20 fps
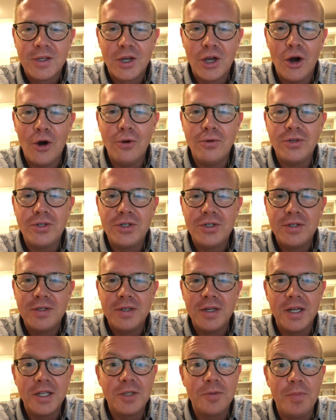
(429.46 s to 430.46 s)
Coach,
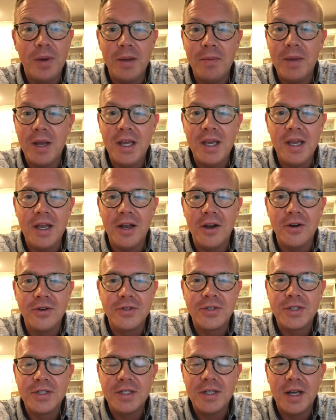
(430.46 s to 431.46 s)
it's been many
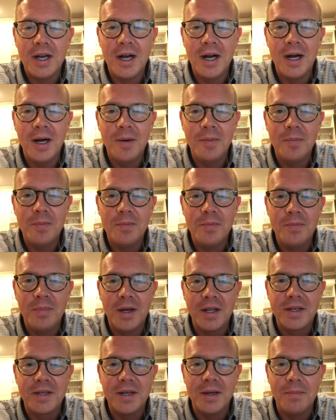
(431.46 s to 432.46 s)
years,
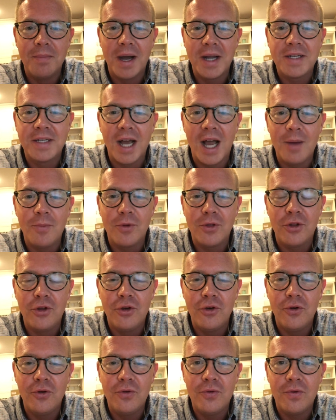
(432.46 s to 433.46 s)
but my time with
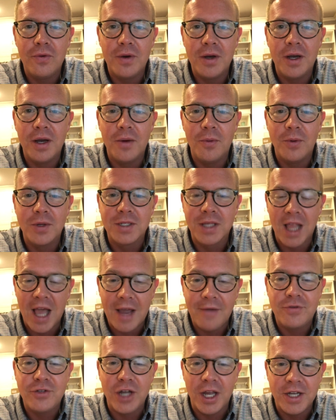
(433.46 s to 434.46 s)
you was
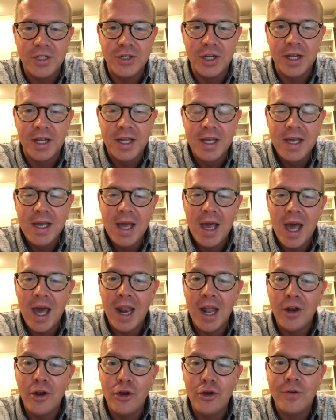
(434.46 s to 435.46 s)
life-changing, and
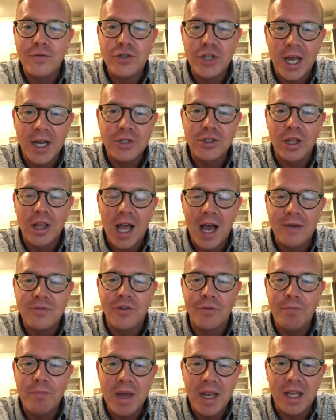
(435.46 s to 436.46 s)
I know you've changed the lives
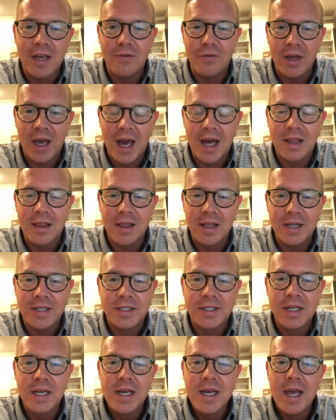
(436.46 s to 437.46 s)
of many of the
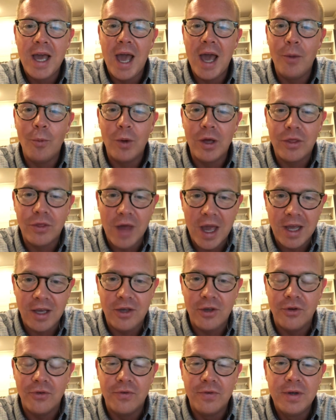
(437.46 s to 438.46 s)
athletes, and we thank
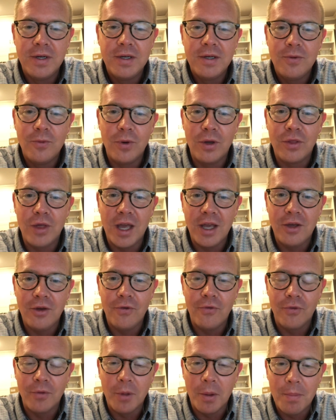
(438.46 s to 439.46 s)
you. We thank you
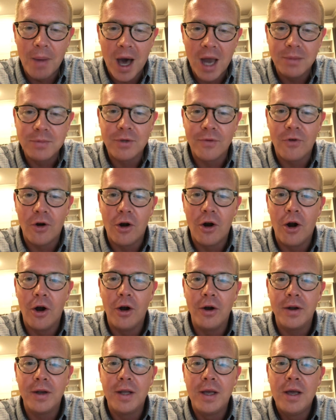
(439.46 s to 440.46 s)
from the bottoms of our
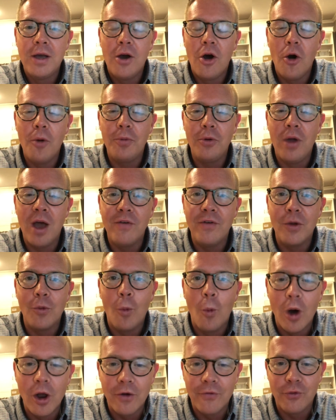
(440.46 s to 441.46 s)
heart. Hope you have a
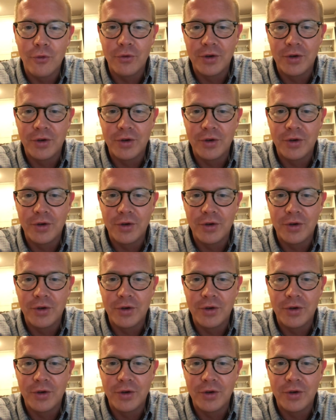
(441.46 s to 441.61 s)
wonderful